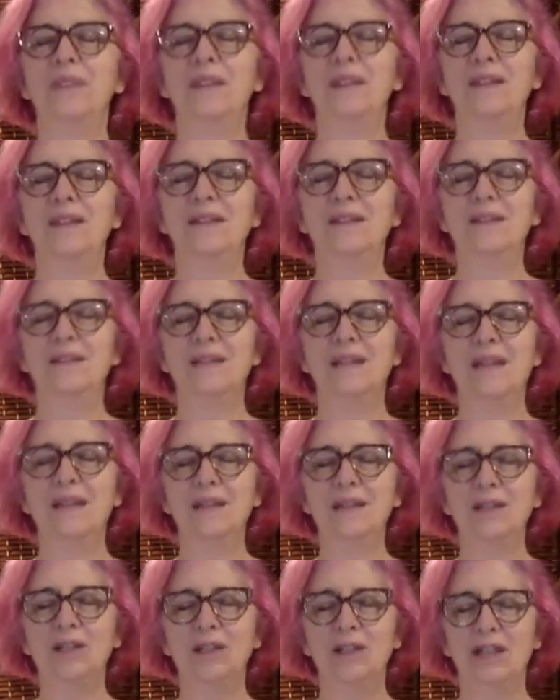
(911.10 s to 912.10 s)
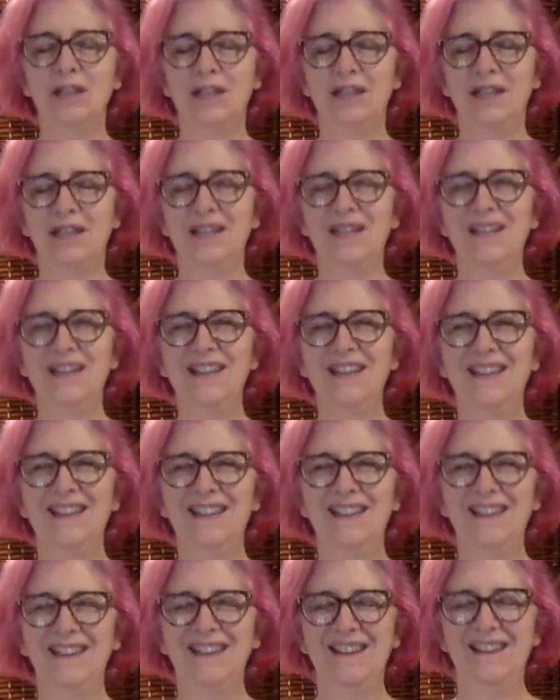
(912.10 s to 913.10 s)
Zen Chi,
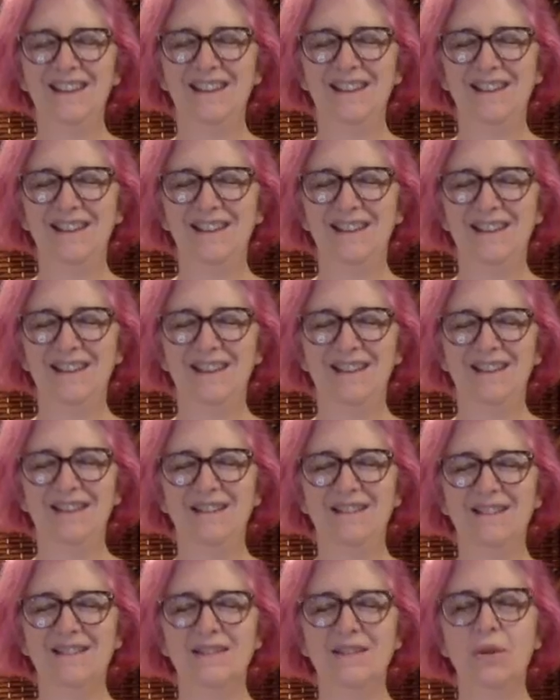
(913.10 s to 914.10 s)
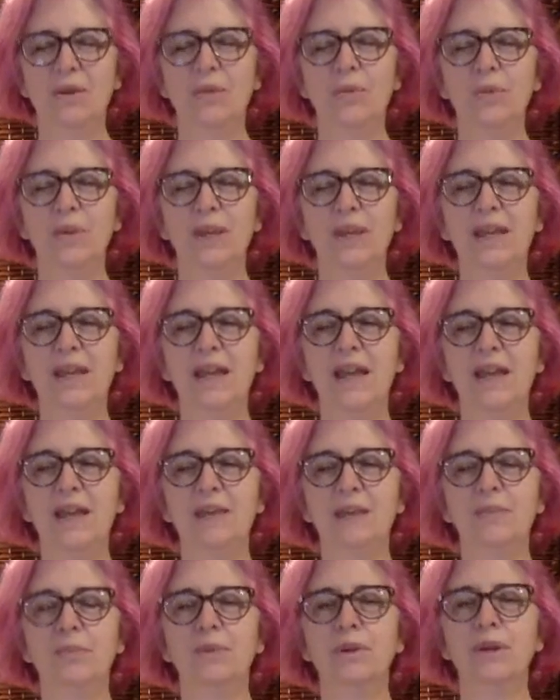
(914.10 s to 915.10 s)
so we can
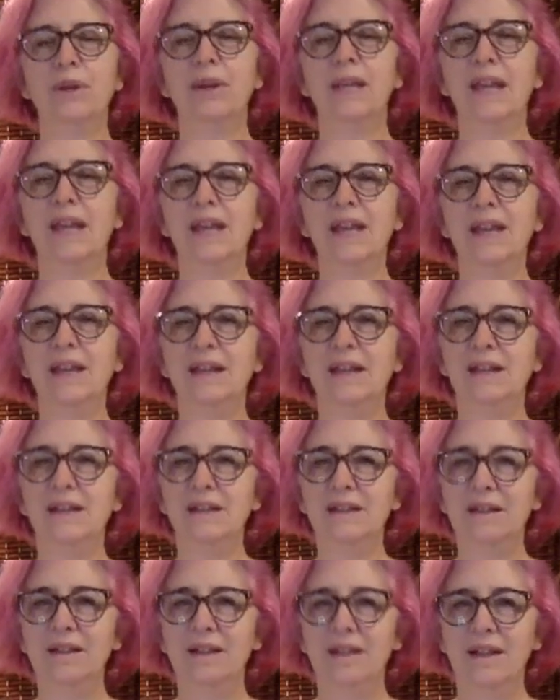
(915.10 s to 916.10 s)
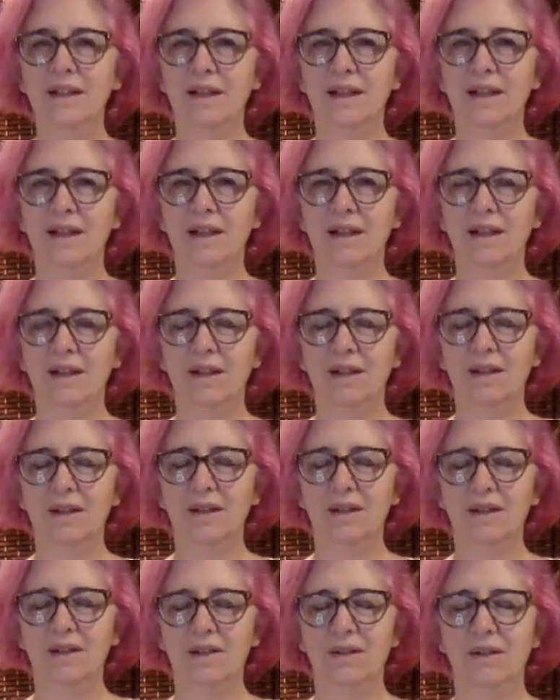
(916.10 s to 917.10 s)
bring in
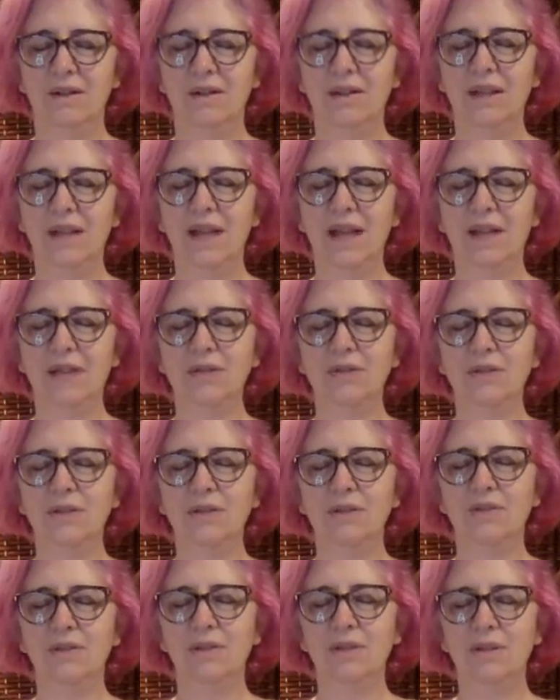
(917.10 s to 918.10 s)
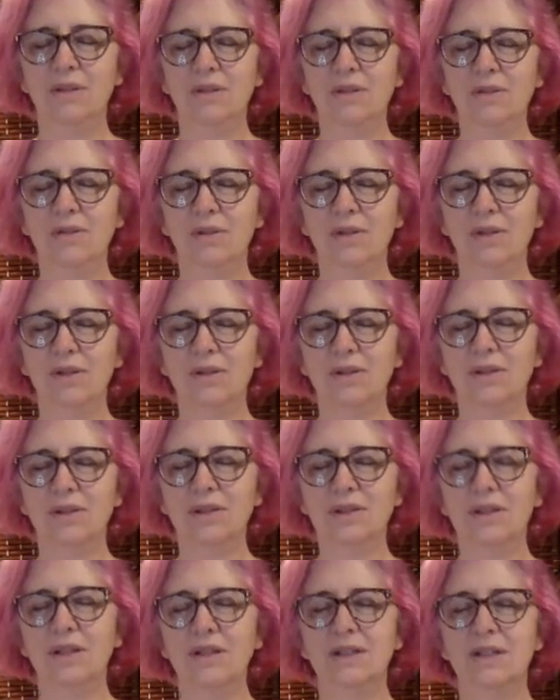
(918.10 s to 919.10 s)
the energy of the universe
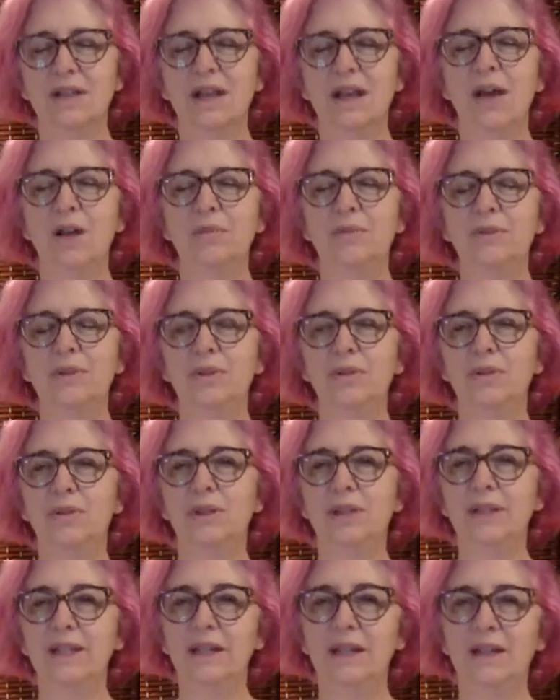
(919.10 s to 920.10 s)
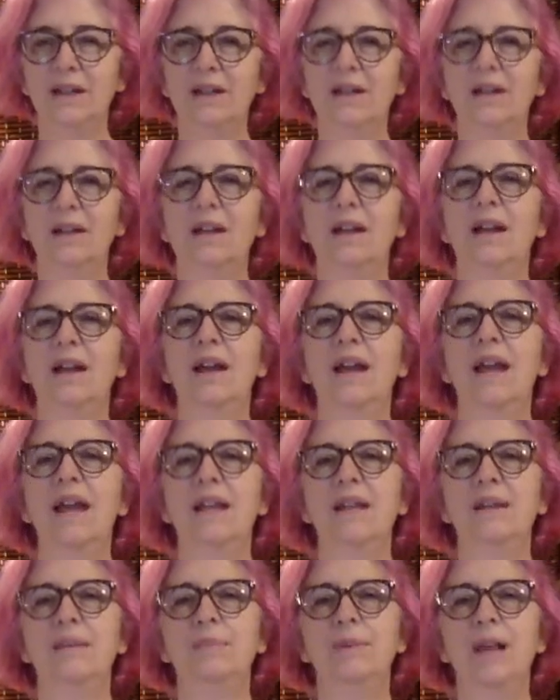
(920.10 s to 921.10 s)
to help to clear
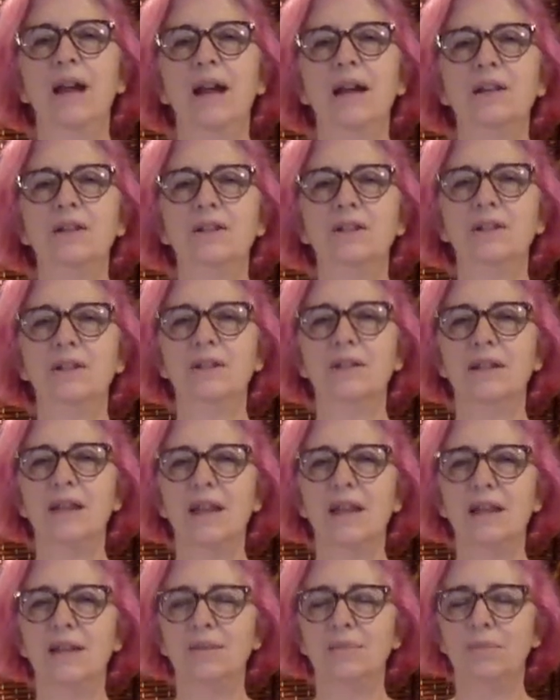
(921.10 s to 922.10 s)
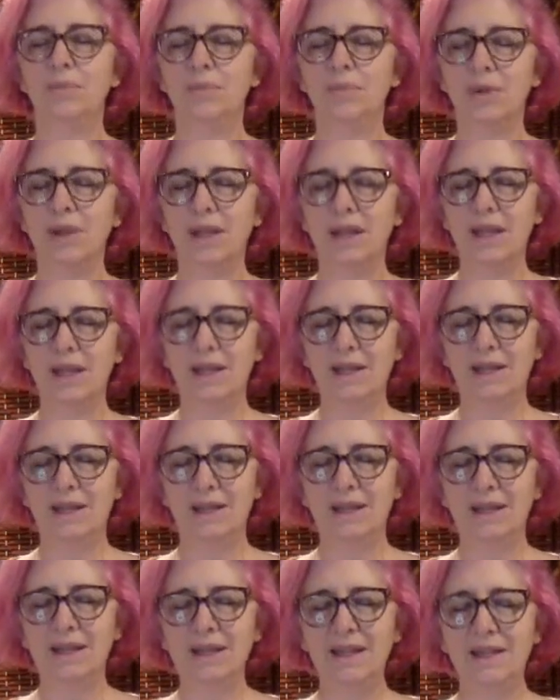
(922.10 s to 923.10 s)
any blockages and bring in
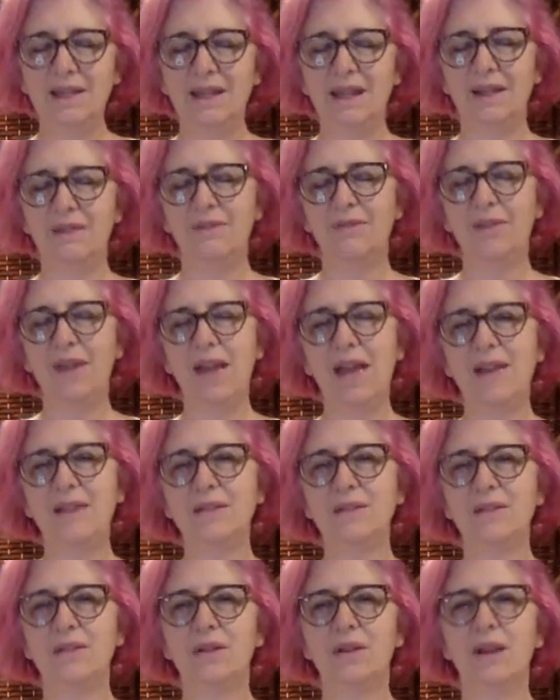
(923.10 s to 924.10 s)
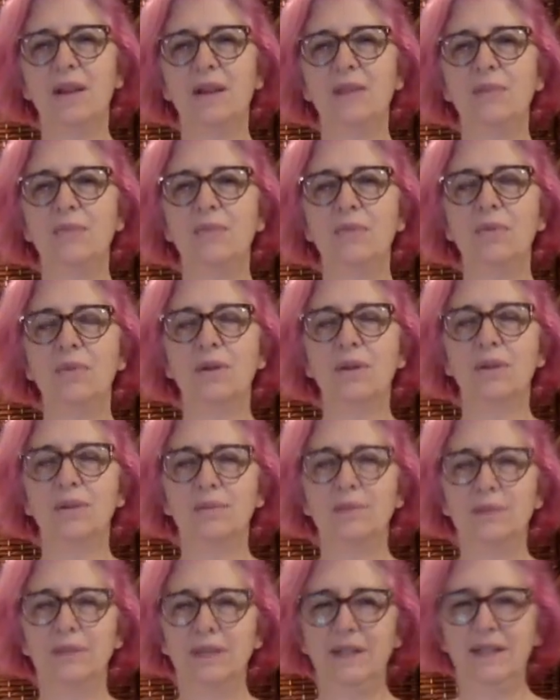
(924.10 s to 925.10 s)
healing faster and more
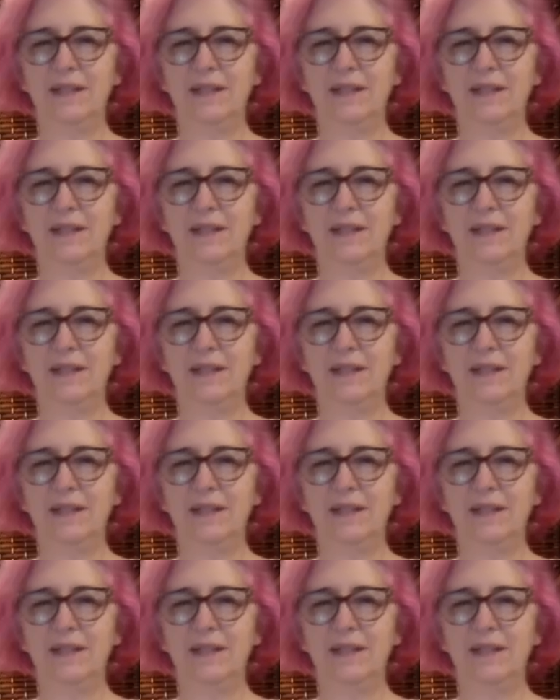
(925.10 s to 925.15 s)
completely.